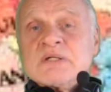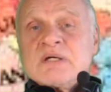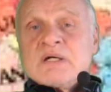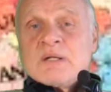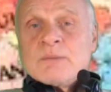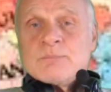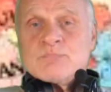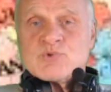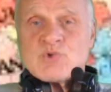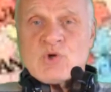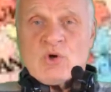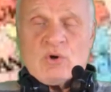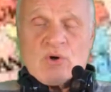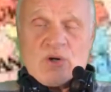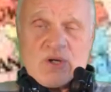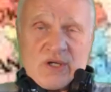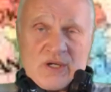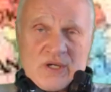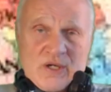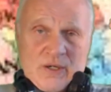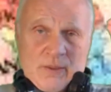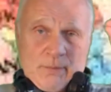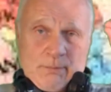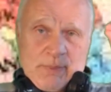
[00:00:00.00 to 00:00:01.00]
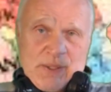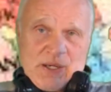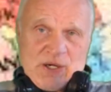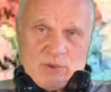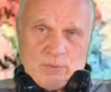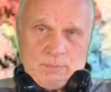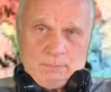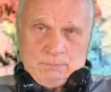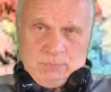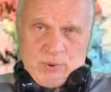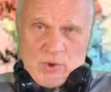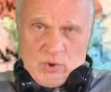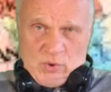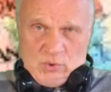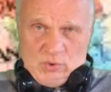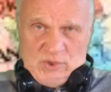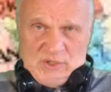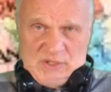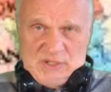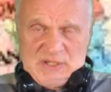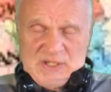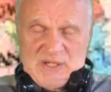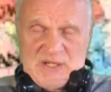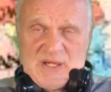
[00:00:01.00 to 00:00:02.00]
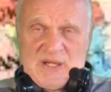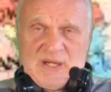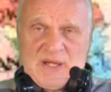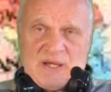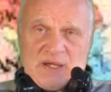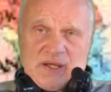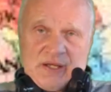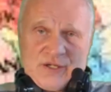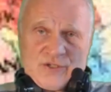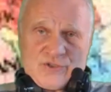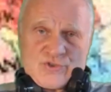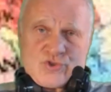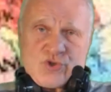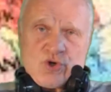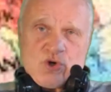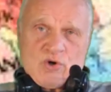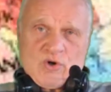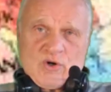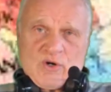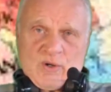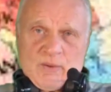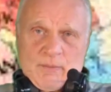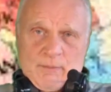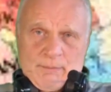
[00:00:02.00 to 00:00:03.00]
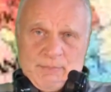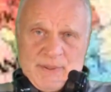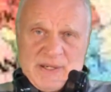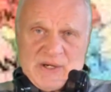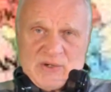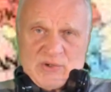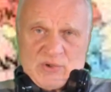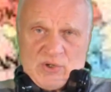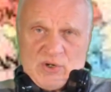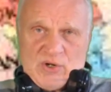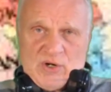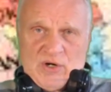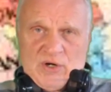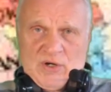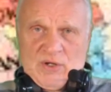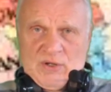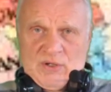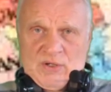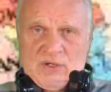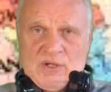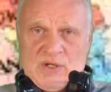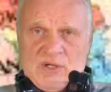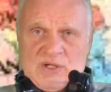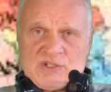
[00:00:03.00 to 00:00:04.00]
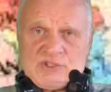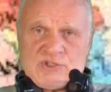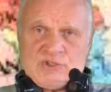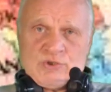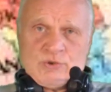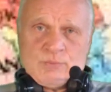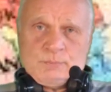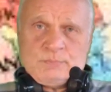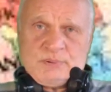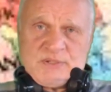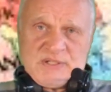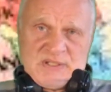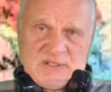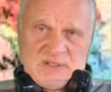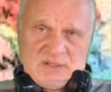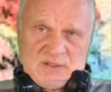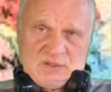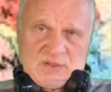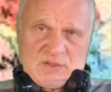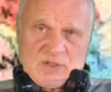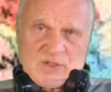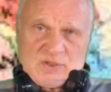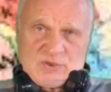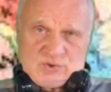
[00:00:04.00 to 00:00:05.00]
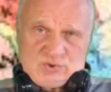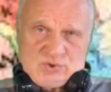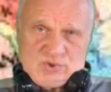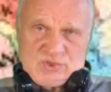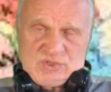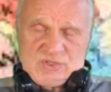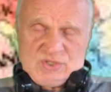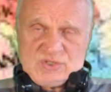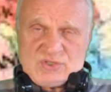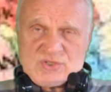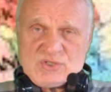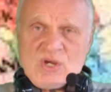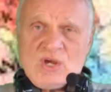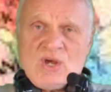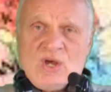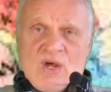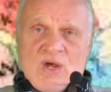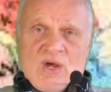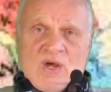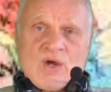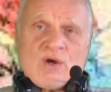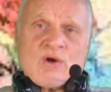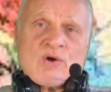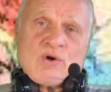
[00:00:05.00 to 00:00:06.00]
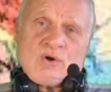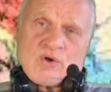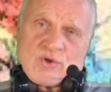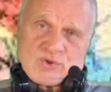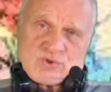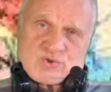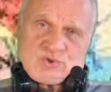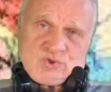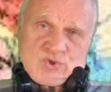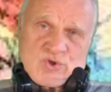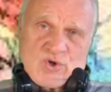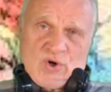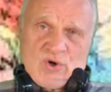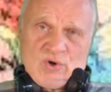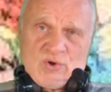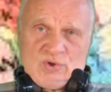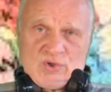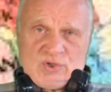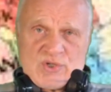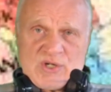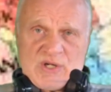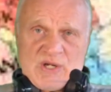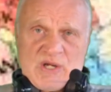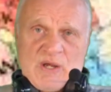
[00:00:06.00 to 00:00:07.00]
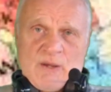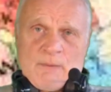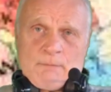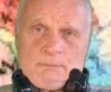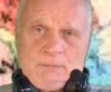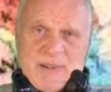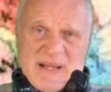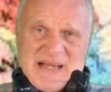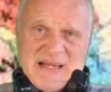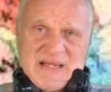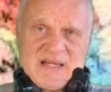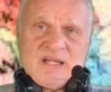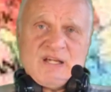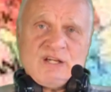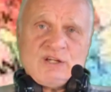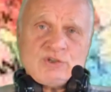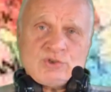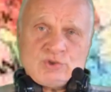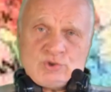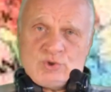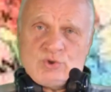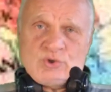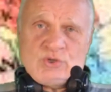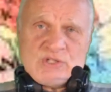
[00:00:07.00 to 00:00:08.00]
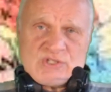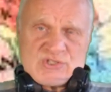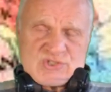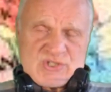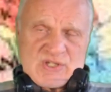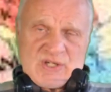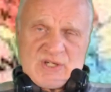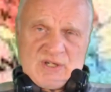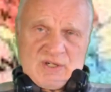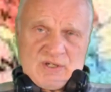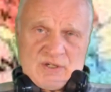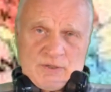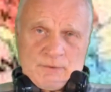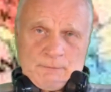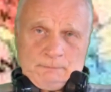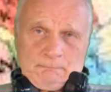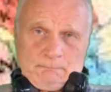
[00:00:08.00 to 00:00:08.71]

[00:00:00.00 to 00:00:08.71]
I'm talking about Poland, and talking about other European countries controlled by USA.